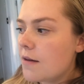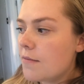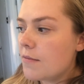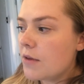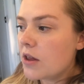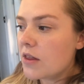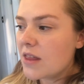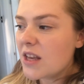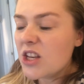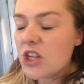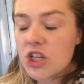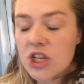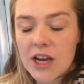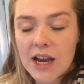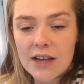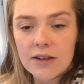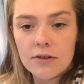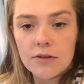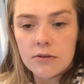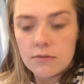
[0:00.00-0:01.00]
This
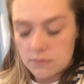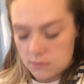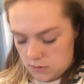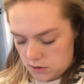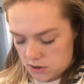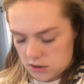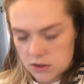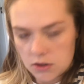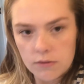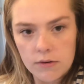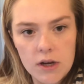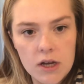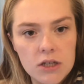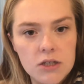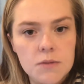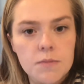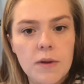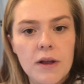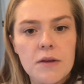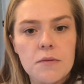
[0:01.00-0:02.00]
channel, sorry, I
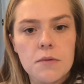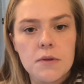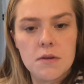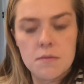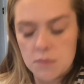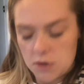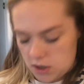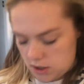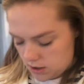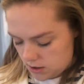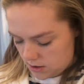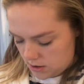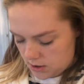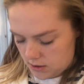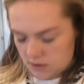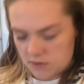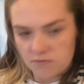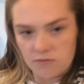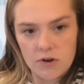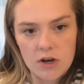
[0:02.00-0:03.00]
just played with the mic,
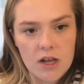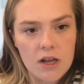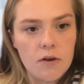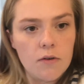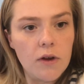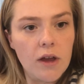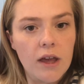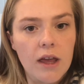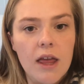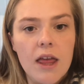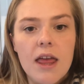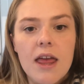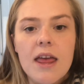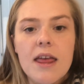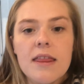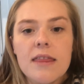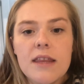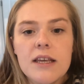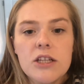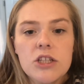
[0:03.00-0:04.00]
that's really annoying.
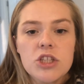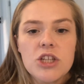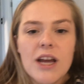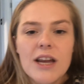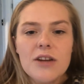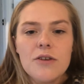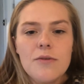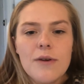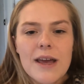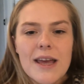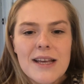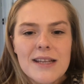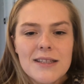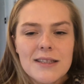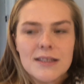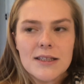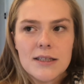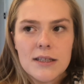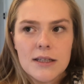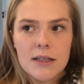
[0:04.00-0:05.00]
This channel
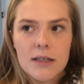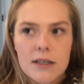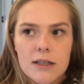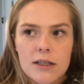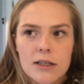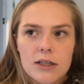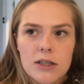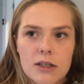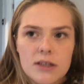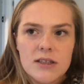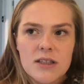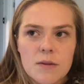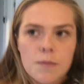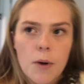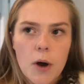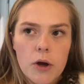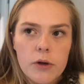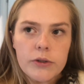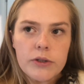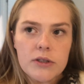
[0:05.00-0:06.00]
is
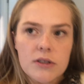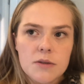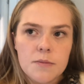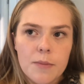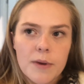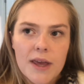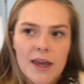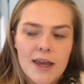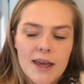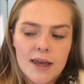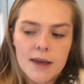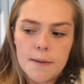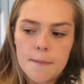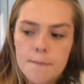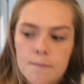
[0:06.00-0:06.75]
supposed to be